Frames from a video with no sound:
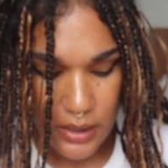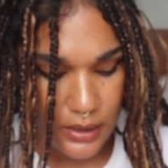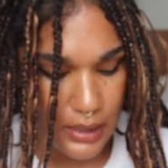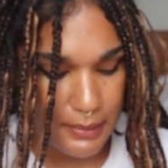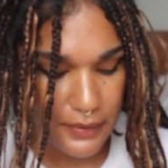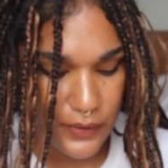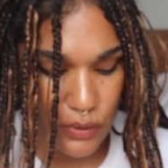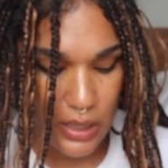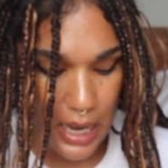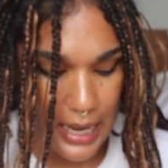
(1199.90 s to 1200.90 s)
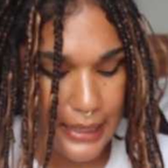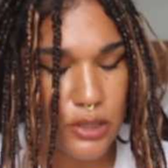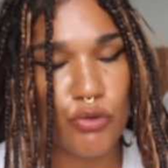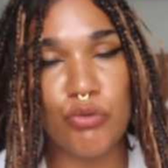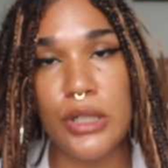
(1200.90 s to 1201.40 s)
Some of you
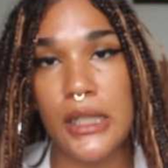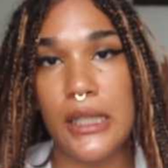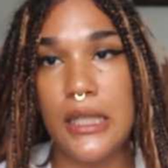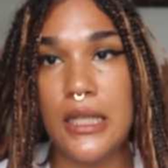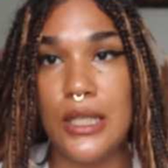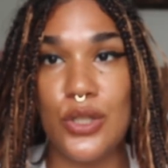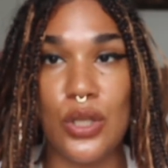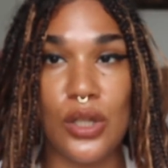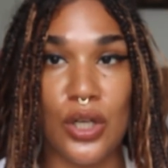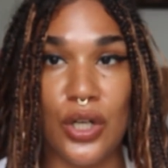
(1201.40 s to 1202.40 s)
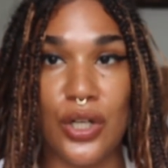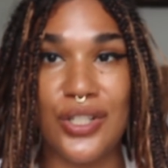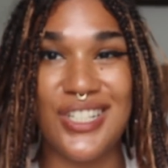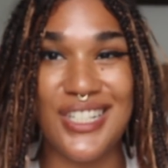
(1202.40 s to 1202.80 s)
guys really need to learn